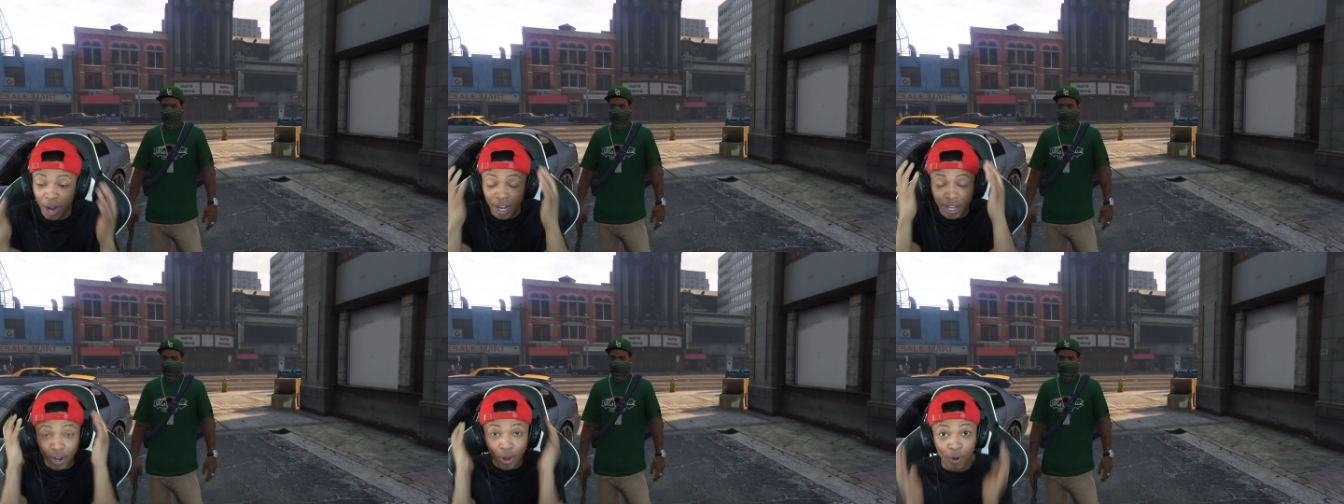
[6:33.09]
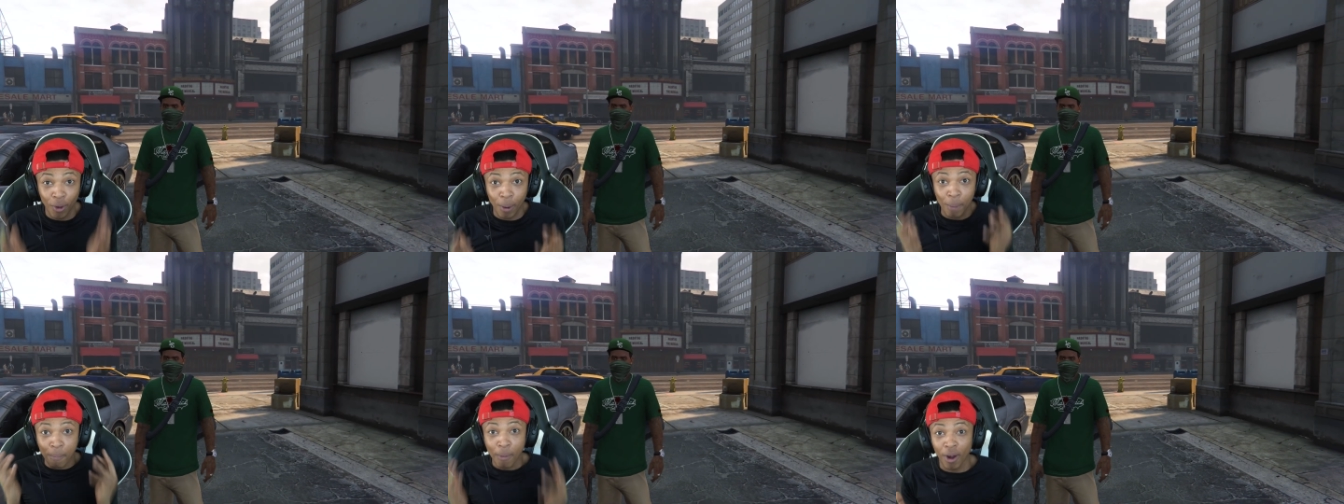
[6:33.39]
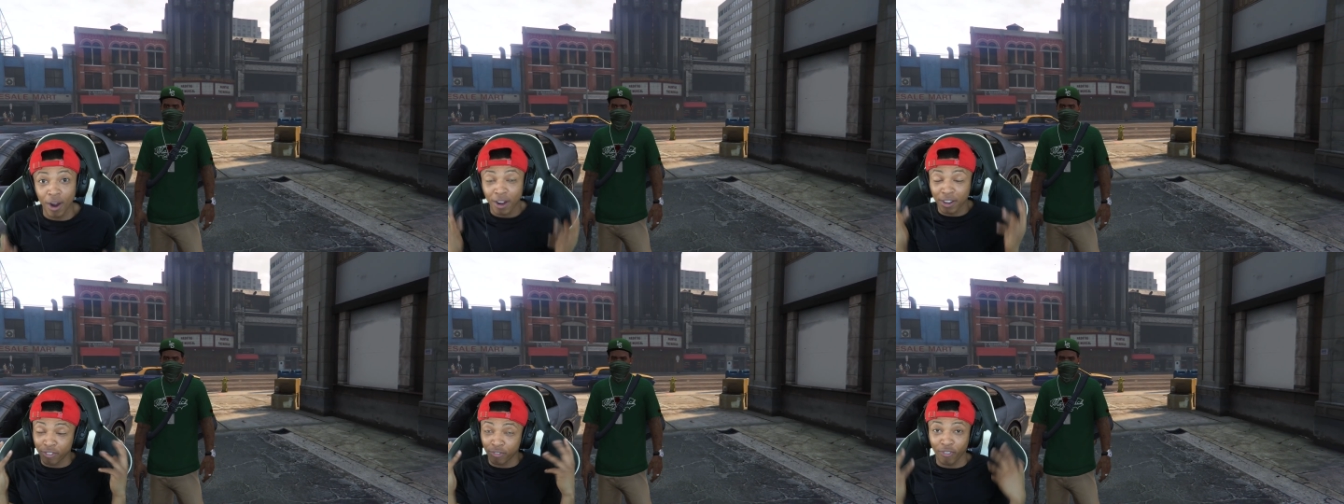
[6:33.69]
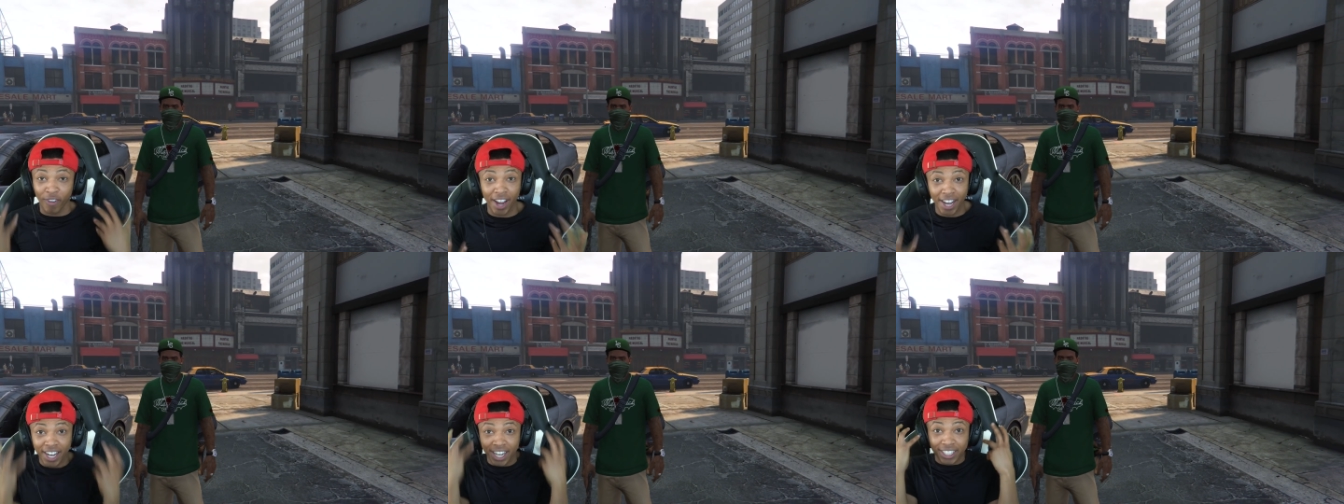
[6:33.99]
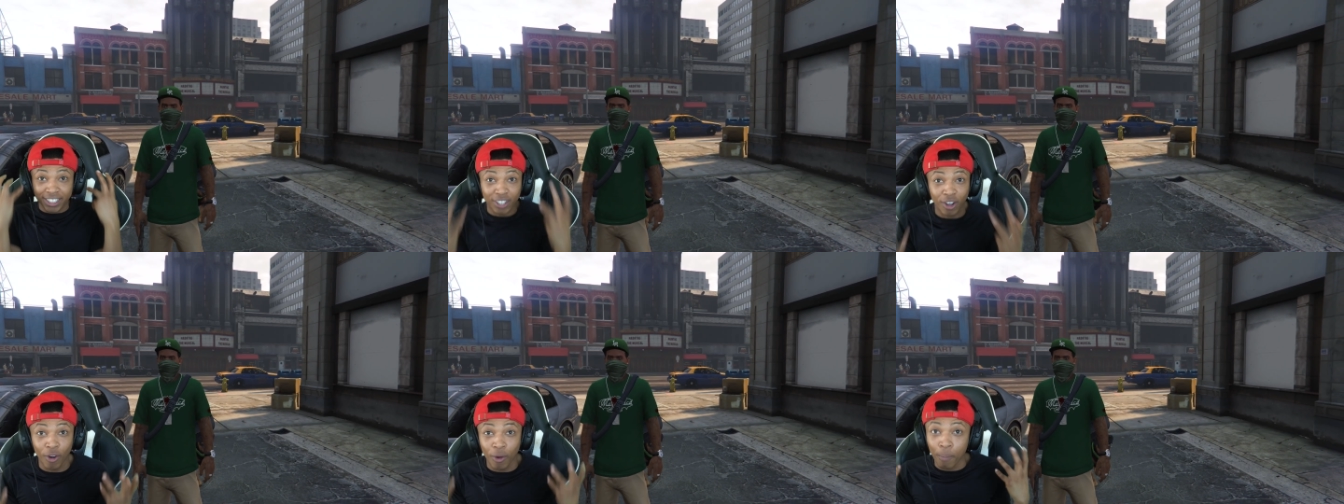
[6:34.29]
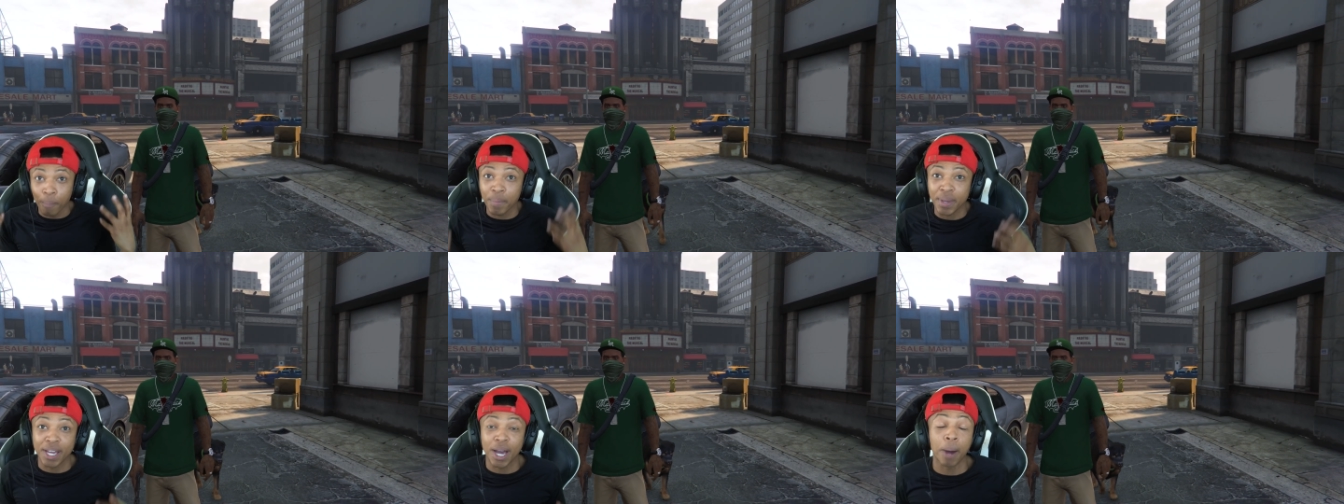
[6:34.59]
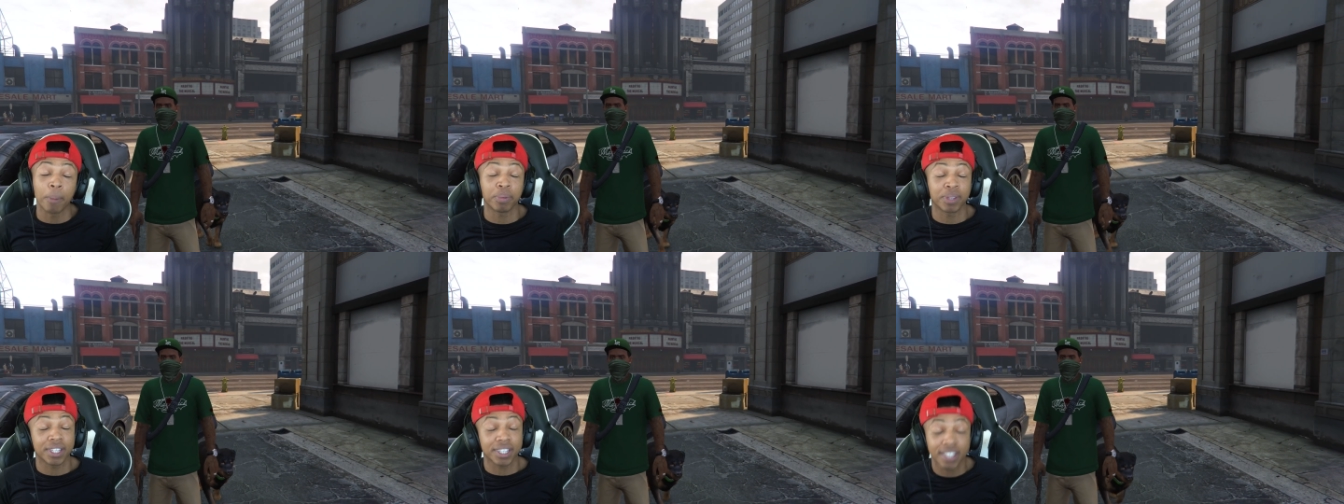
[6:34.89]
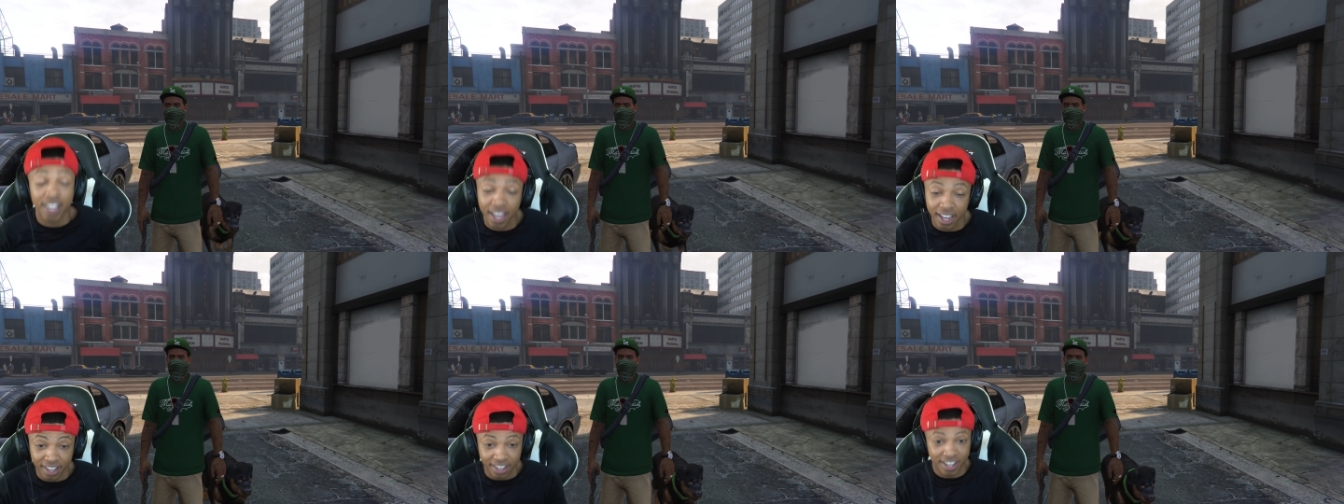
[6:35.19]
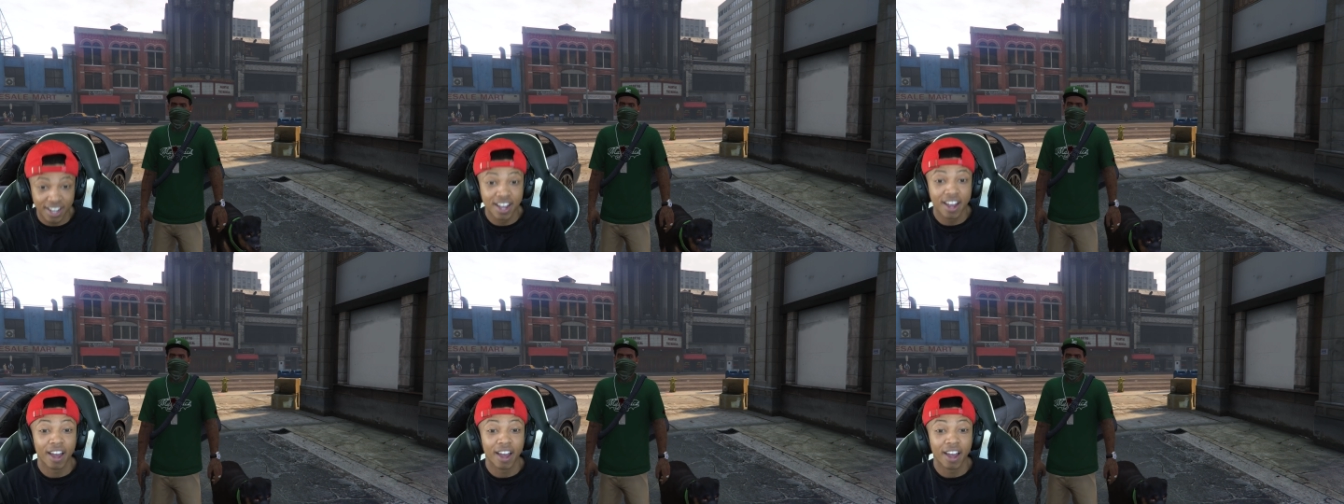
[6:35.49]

I know Lamar, uh, Franklin is going to be upset.